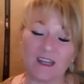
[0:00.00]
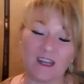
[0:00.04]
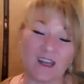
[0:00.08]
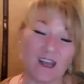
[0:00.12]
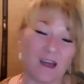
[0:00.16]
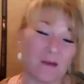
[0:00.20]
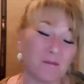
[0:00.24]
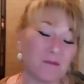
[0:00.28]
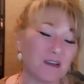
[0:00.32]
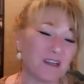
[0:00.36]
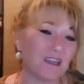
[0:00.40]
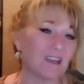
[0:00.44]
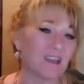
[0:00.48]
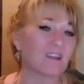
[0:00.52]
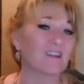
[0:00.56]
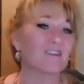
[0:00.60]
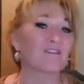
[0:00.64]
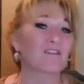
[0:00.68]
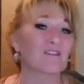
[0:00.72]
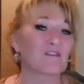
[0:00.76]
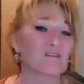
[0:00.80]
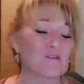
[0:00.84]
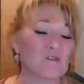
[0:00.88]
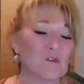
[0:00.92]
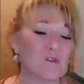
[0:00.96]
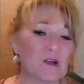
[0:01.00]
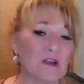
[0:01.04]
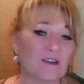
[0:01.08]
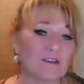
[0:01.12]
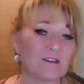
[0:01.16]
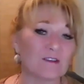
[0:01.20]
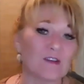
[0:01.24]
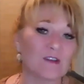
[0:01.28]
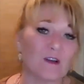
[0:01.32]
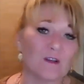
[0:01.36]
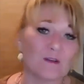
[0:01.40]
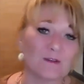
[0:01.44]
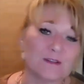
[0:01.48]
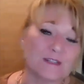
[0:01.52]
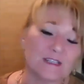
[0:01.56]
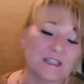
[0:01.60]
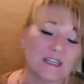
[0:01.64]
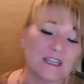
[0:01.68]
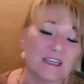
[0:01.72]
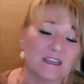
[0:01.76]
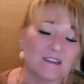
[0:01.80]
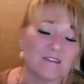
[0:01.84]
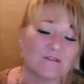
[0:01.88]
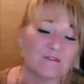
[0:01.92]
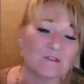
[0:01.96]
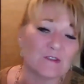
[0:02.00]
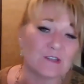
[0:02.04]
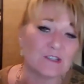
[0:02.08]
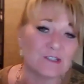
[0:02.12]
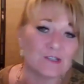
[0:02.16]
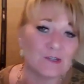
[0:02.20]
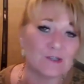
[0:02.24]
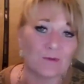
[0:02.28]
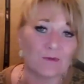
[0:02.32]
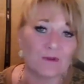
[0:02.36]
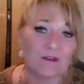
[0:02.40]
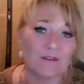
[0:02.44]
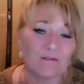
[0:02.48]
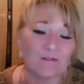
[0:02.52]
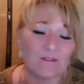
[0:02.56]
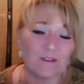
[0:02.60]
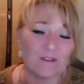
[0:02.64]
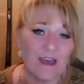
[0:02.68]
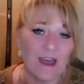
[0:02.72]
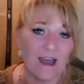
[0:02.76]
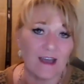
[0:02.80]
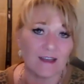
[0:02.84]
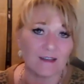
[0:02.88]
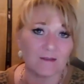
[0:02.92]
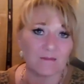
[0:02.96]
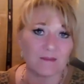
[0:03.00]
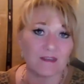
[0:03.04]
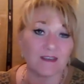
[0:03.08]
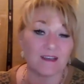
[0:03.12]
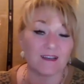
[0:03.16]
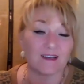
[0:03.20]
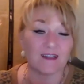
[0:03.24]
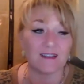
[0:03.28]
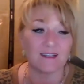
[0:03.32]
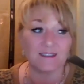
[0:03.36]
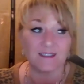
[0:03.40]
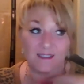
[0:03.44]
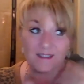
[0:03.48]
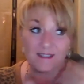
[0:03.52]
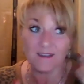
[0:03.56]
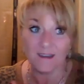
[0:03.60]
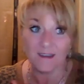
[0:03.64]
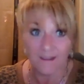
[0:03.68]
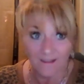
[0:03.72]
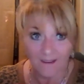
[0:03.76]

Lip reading: and I'm going to get over $400 in free jewelry for that because